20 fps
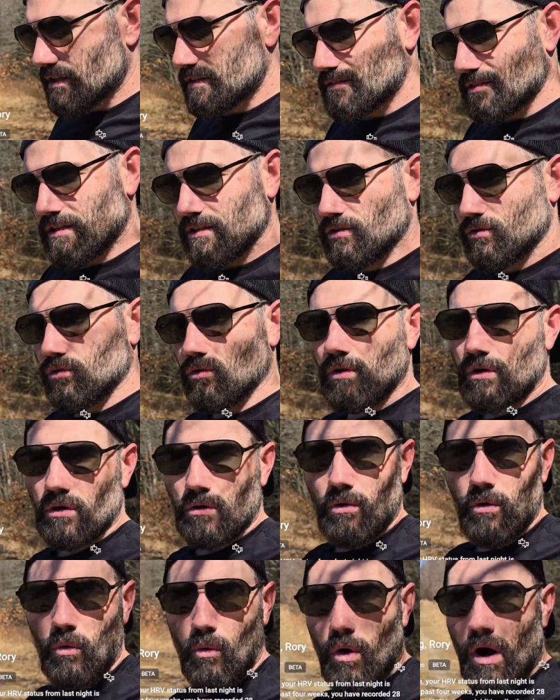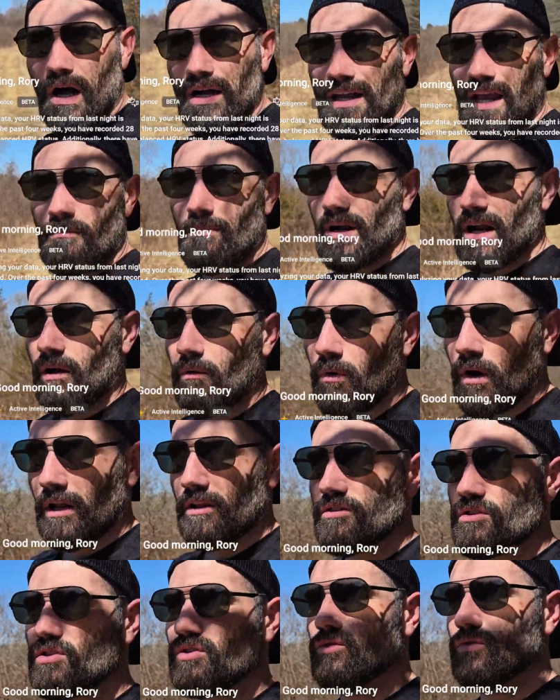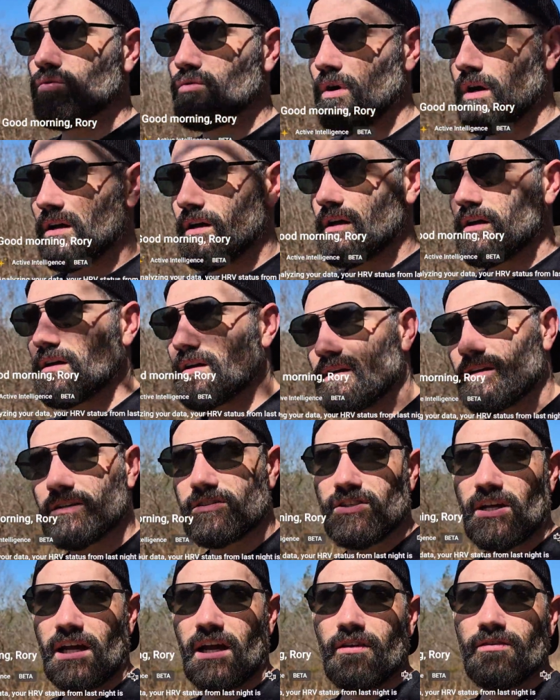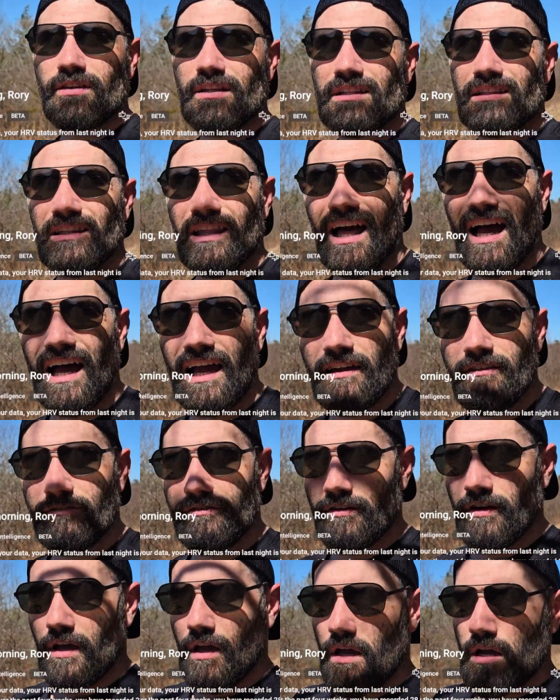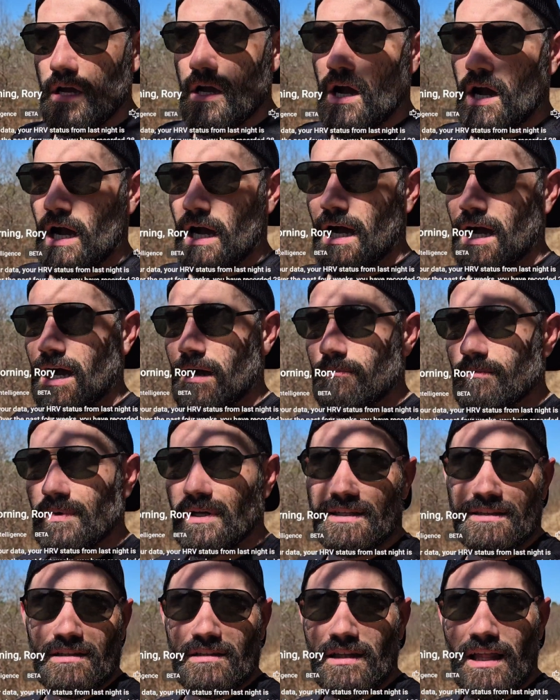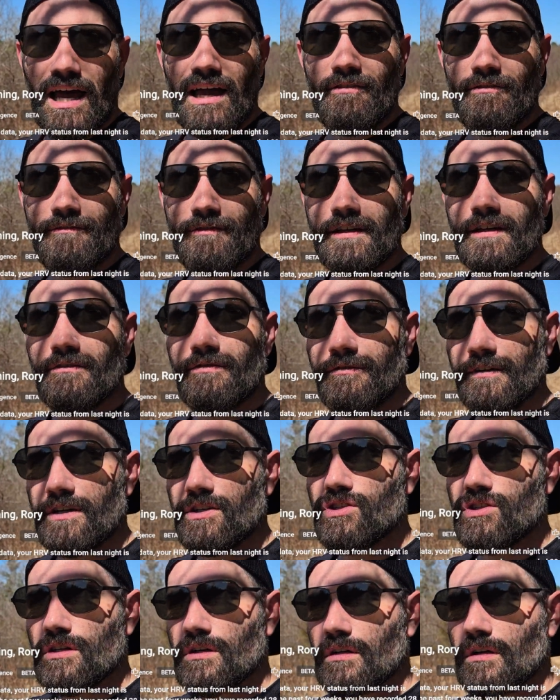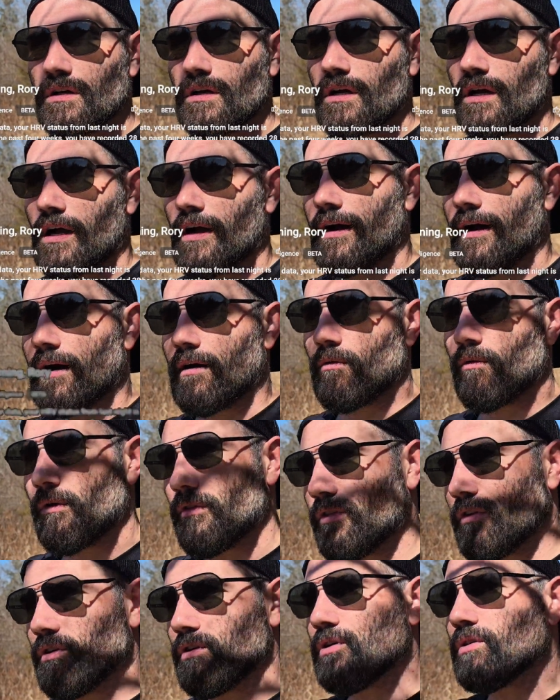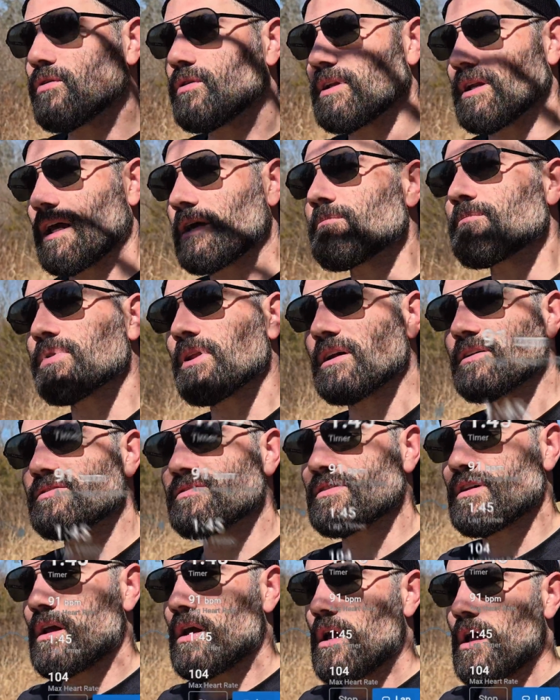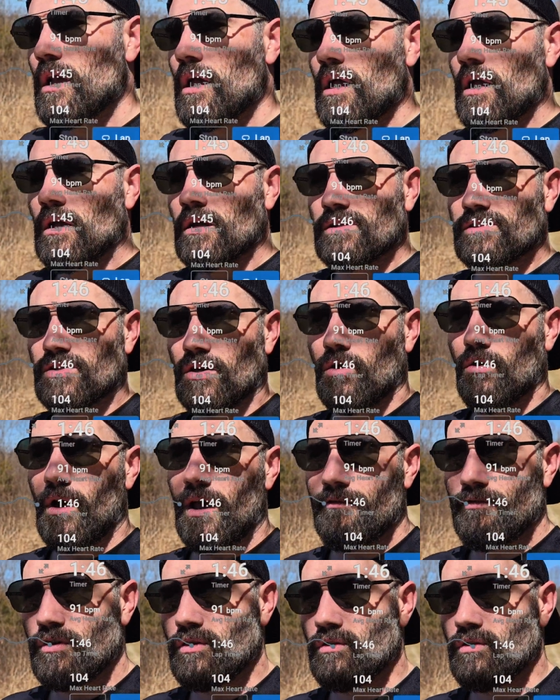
it as indoor walking, but I wanted to check out the live, the live feed feature with the new Connect Plus. So if